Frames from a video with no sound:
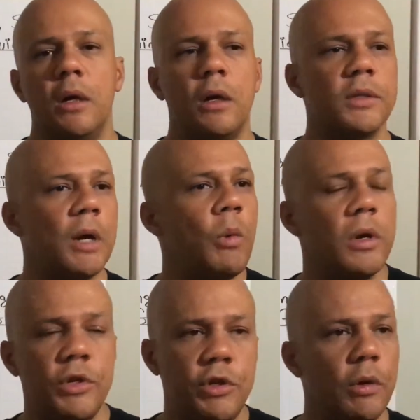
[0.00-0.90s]
because I
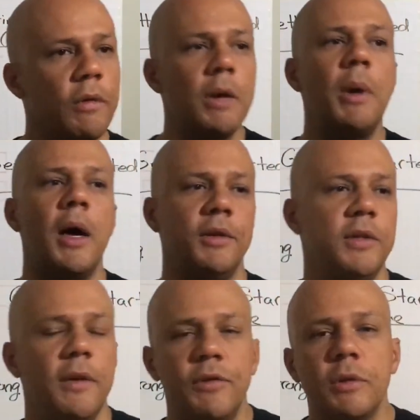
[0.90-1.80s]
want to show them how to
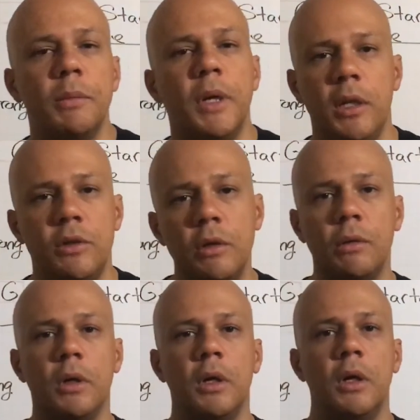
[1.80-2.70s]
save some money too.